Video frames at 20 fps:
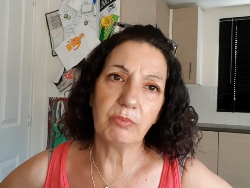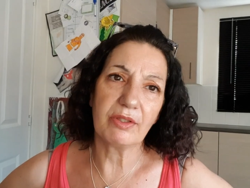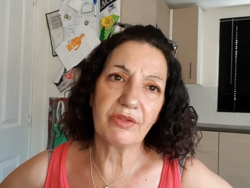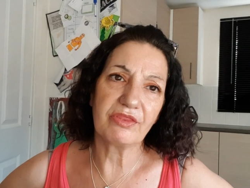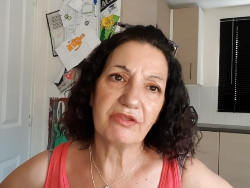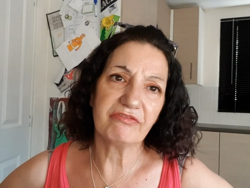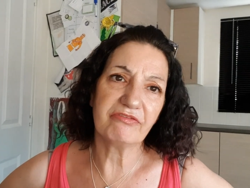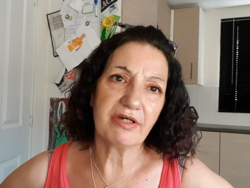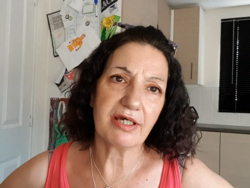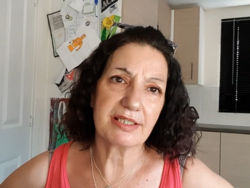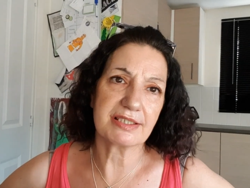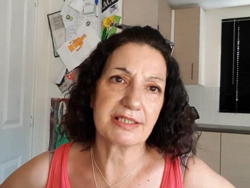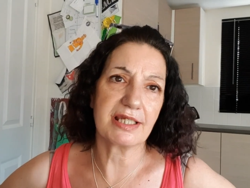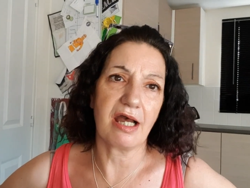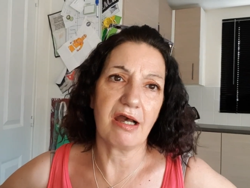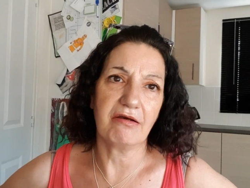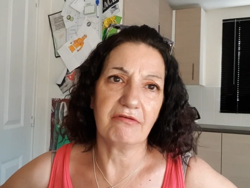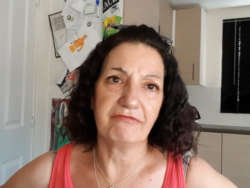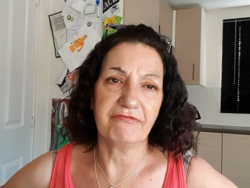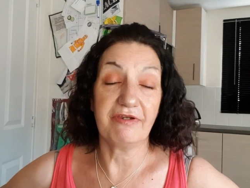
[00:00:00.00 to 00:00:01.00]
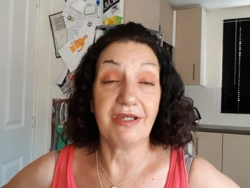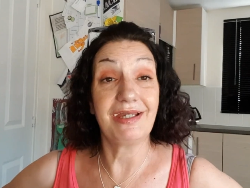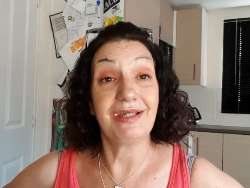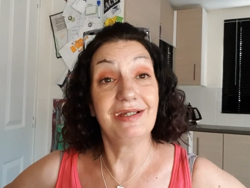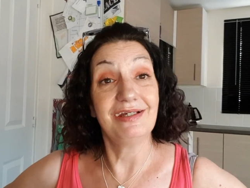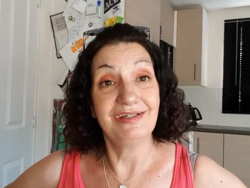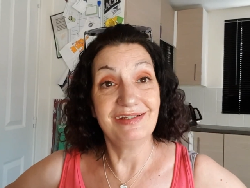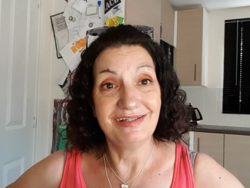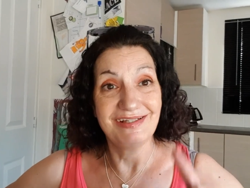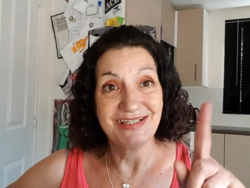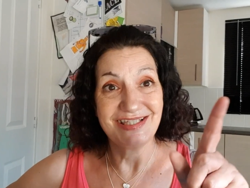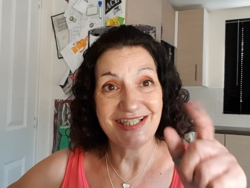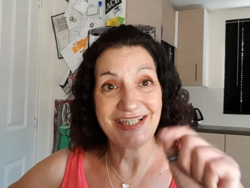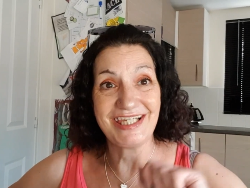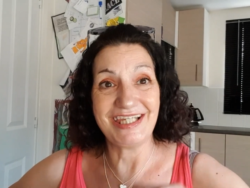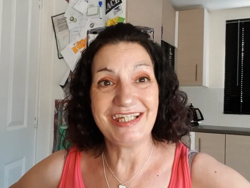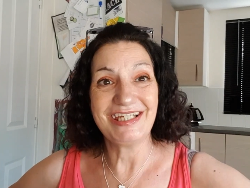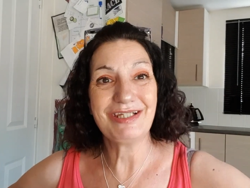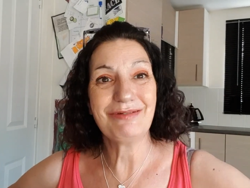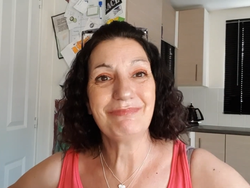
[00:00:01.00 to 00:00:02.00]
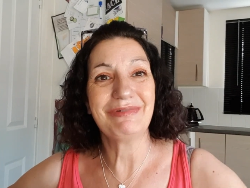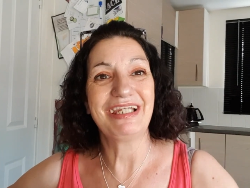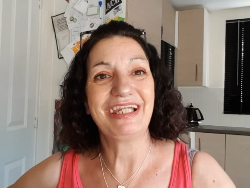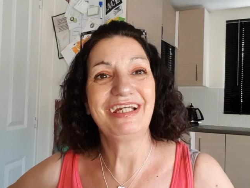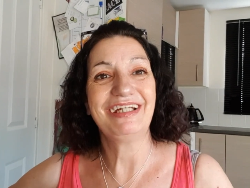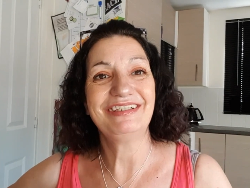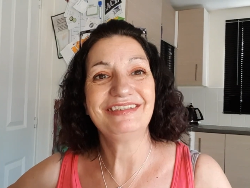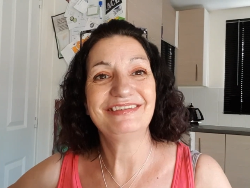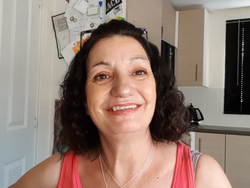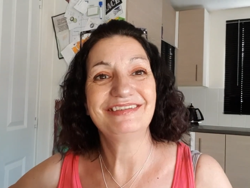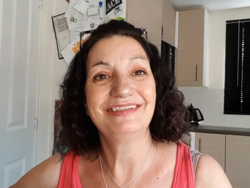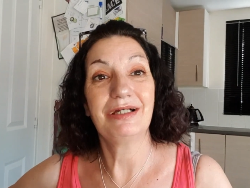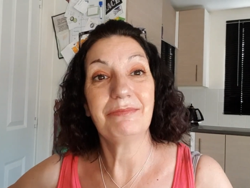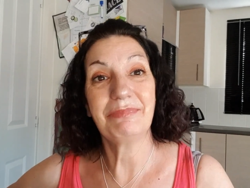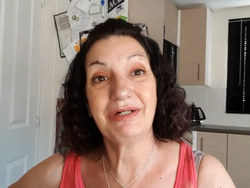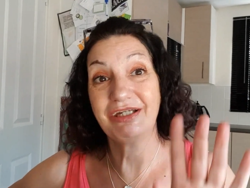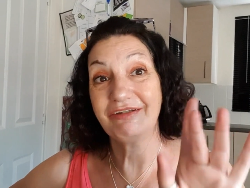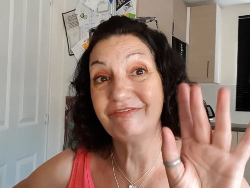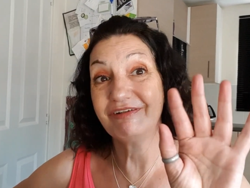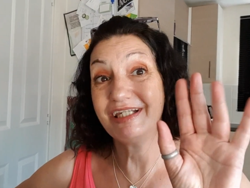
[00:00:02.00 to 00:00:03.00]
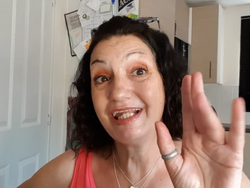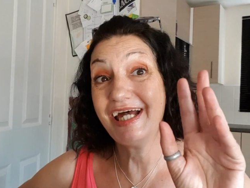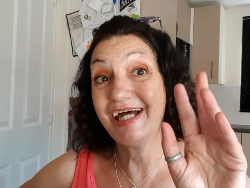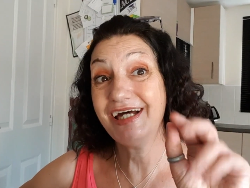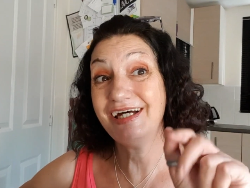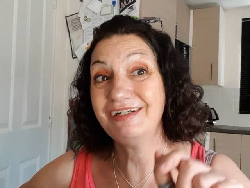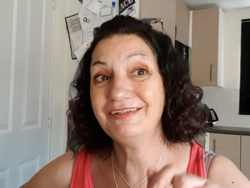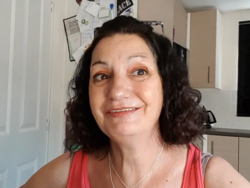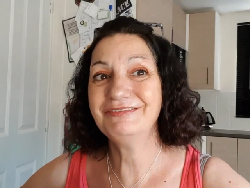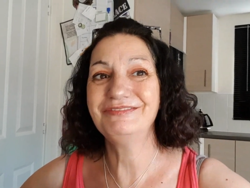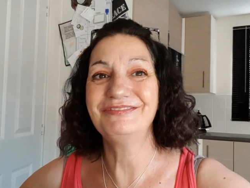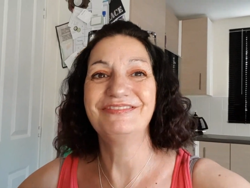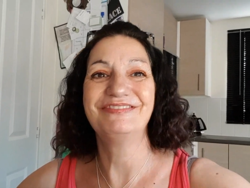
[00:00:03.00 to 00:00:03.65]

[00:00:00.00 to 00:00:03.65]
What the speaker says: with the first outfit. See you in a minute. Bye for now.